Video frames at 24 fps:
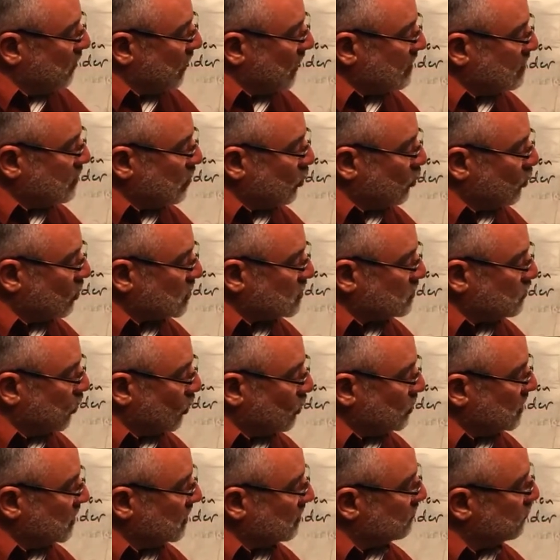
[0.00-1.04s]
by the
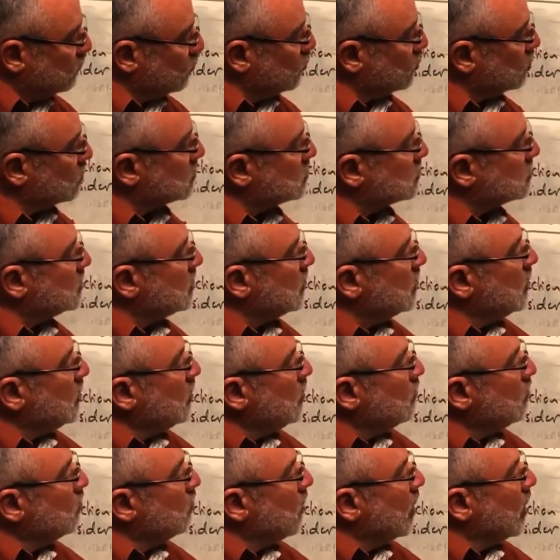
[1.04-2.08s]
corresponding force
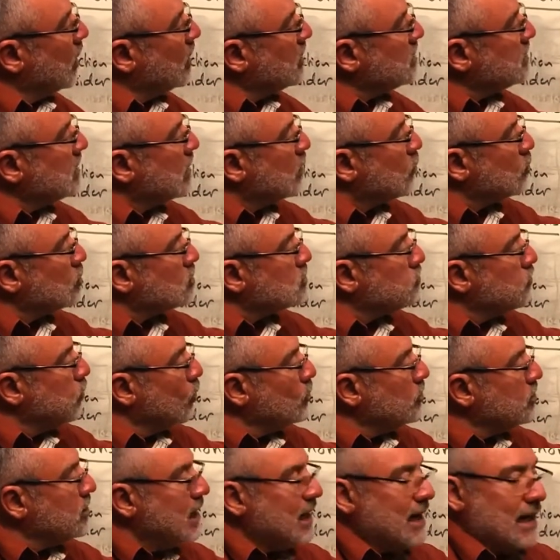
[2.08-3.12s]
by the
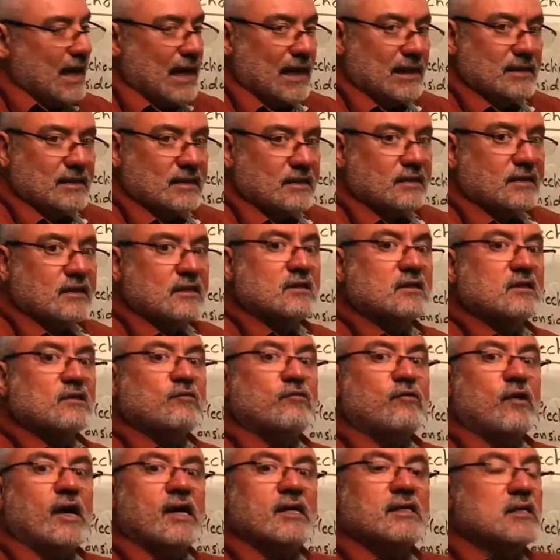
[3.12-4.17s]
corresponding length
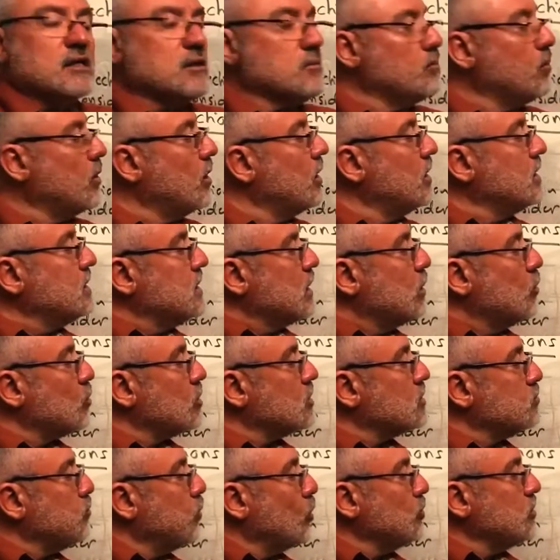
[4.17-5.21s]
divided by the
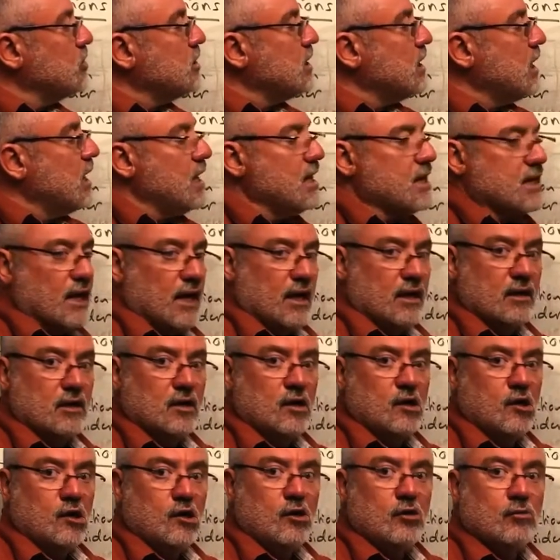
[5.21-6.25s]
corresponding area.
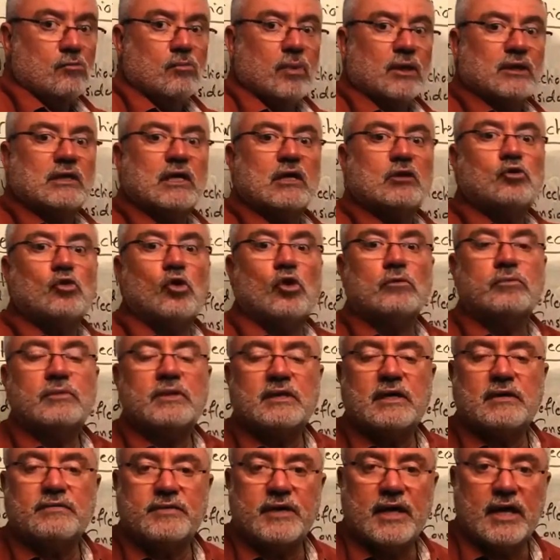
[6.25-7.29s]
But he told me
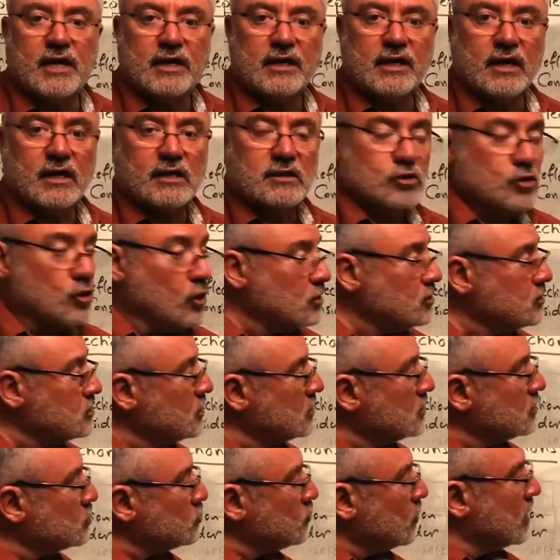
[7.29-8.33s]
that the area is
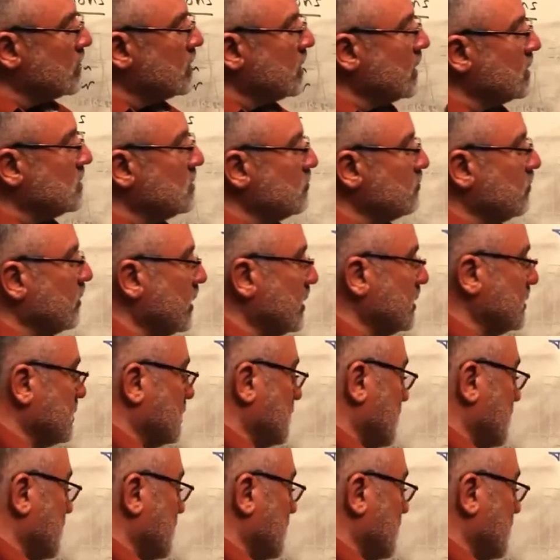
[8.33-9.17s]
constant, so I can divide